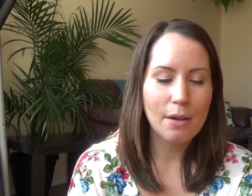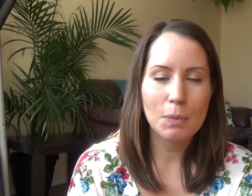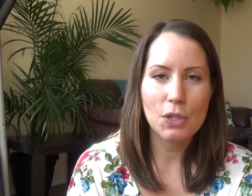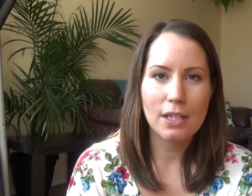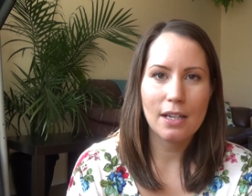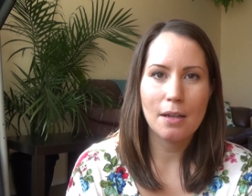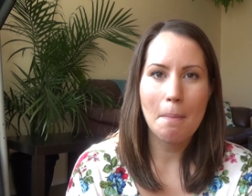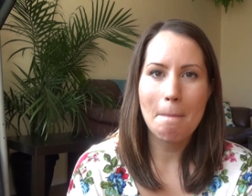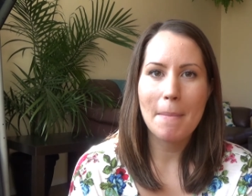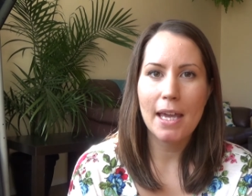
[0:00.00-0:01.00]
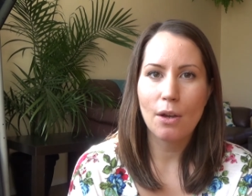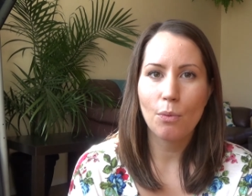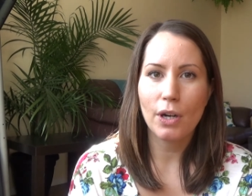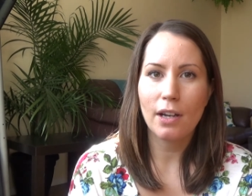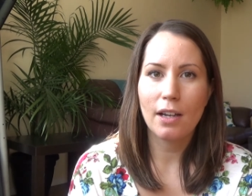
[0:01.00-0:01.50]
I'm just gonna make it
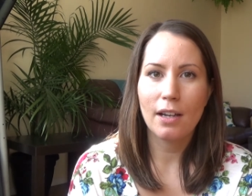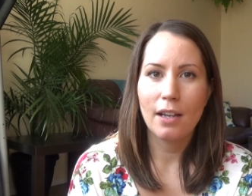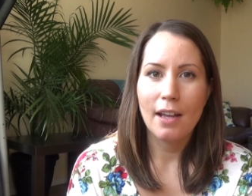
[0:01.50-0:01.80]
work,